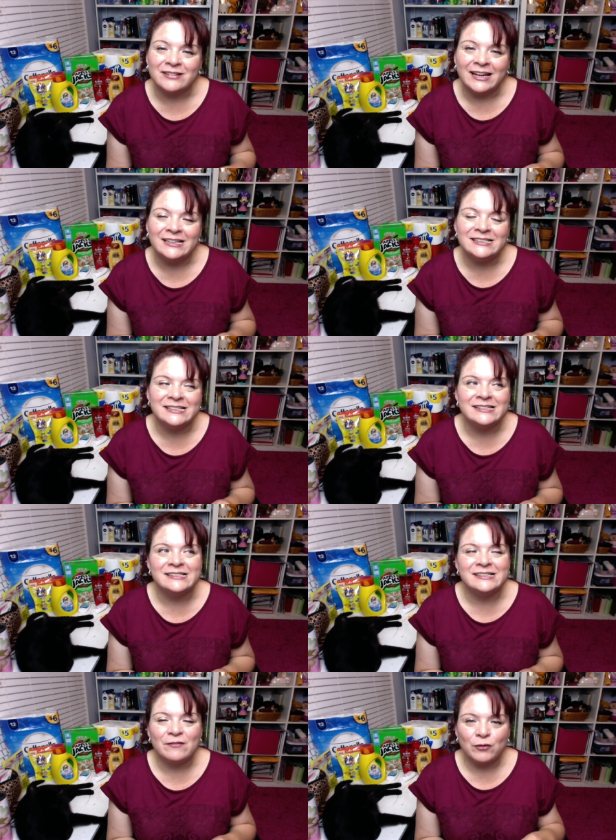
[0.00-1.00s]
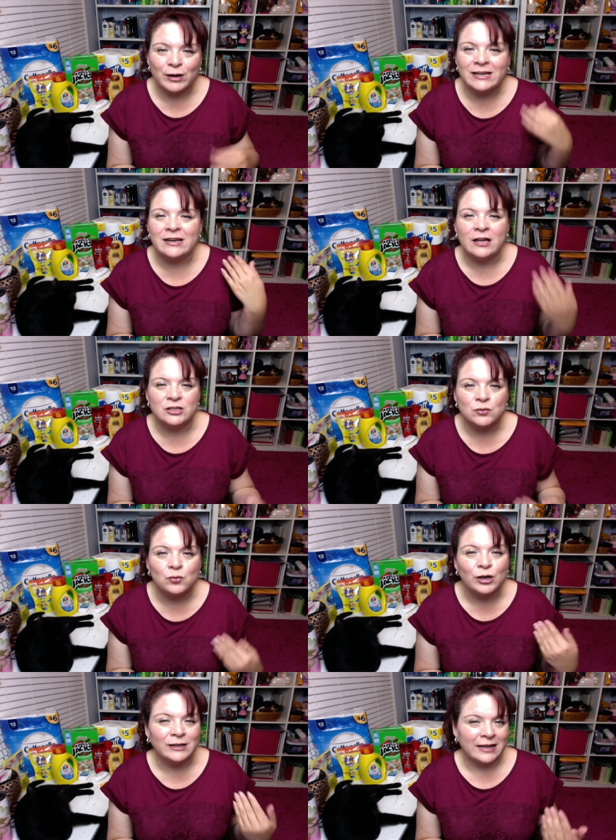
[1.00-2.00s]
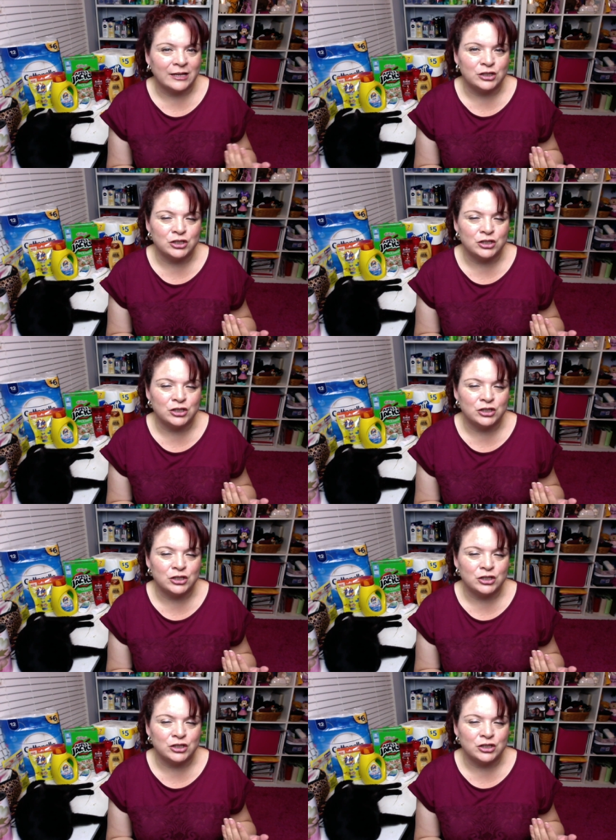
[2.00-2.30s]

right, to, for it not to work like it